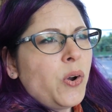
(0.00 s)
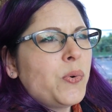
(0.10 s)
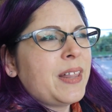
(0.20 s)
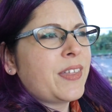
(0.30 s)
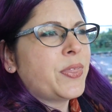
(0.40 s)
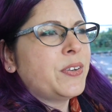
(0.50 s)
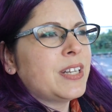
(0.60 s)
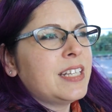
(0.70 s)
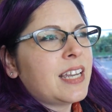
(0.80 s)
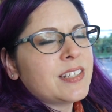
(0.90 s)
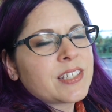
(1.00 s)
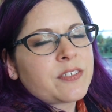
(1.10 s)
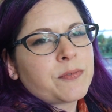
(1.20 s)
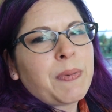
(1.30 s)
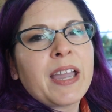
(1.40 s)
like 30 days
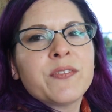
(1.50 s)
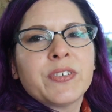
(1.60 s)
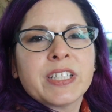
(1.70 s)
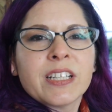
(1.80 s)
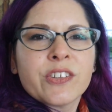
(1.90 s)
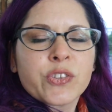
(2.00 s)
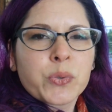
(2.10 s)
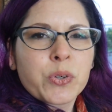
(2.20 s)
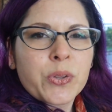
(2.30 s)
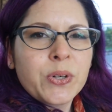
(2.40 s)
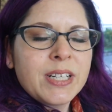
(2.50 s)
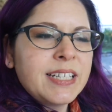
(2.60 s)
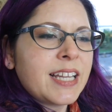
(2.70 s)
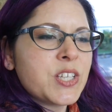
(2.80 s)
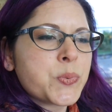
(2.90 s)
of mindfulness, or 30
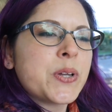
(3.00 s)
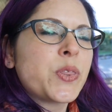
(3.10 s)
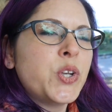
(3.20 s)
days with